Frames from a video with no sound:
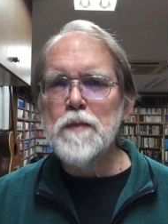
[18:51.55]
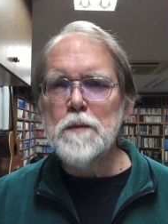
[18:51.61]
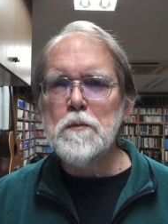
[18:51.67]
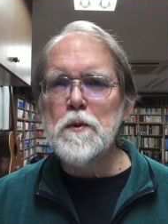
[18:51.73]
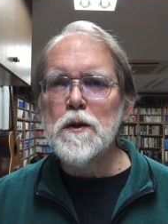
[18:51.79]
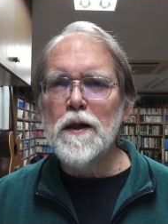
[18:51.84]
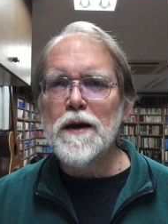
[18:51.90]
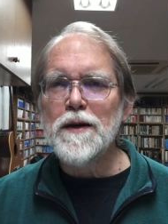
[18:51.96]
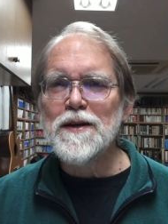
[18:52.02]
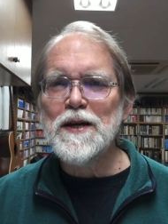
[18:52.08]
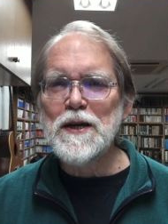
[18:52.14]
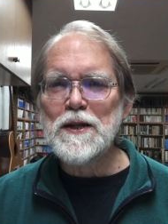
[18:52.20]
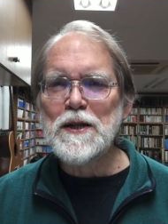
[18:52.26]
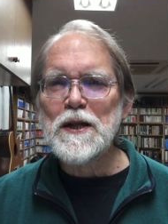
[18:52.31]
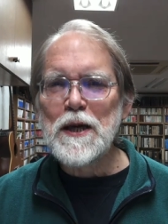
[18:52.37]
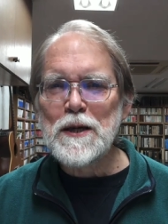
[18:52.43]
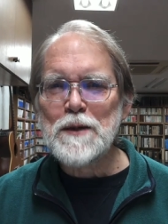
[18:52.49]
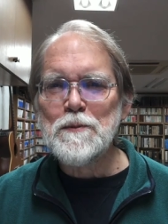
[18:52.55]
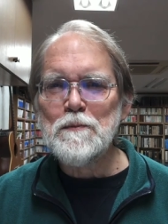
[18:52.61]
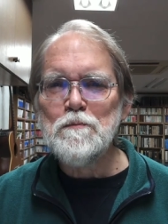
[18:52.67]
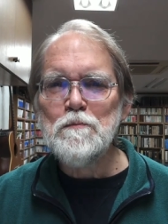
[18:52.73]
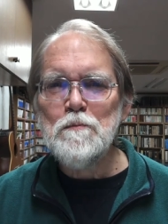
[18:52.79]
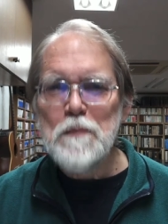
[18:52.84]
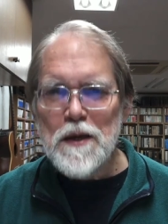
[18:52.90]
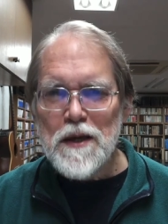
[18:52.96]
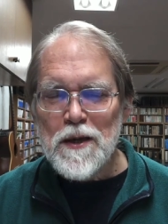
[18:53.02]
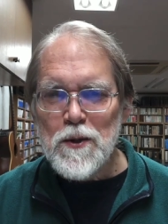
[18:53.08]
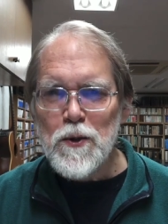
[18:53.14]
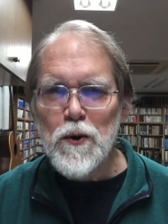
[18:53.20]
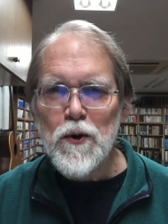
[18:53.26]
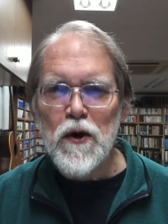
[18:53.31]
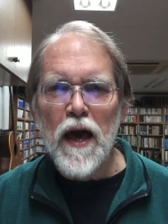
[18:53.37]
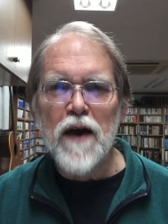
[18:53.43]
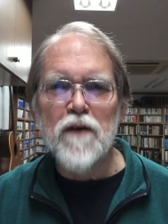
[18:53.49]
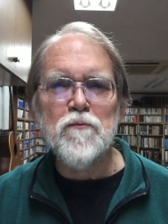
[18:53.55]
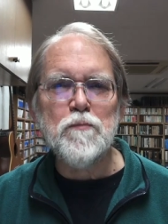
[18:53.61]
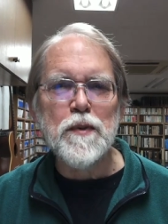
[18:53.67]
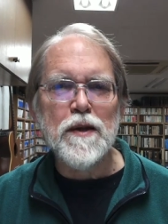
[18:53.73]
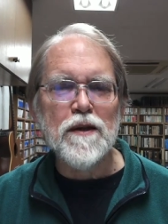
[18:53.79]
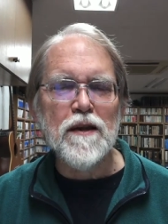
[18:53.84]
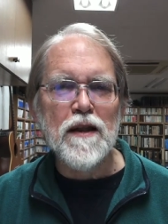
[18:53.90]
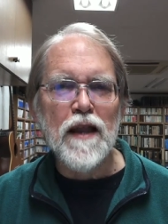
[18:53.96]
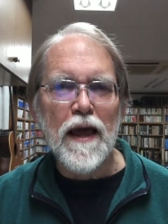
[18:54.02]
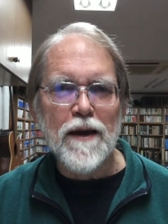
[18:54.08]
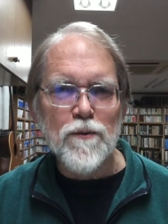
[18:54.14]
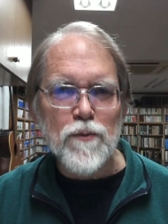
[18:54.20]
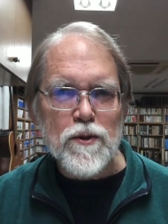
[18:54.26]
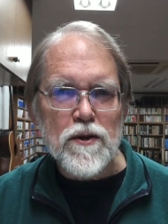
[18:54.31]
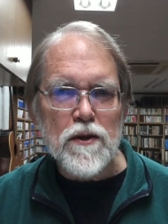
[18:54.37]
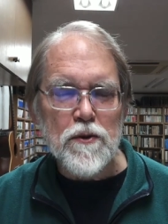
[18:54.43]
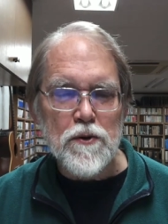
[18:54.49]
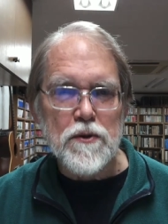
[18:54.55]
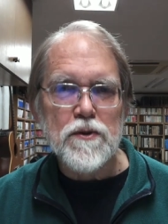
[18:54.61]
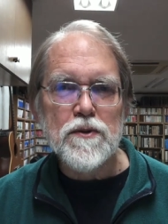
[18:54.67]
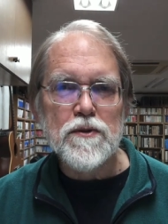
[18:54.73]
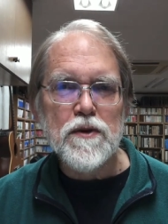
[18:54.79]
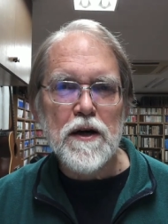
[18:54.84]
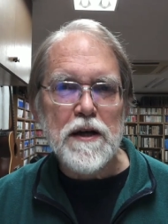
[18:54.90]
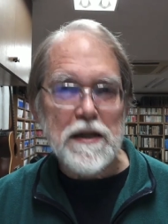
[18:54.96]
people like me who have been language learners,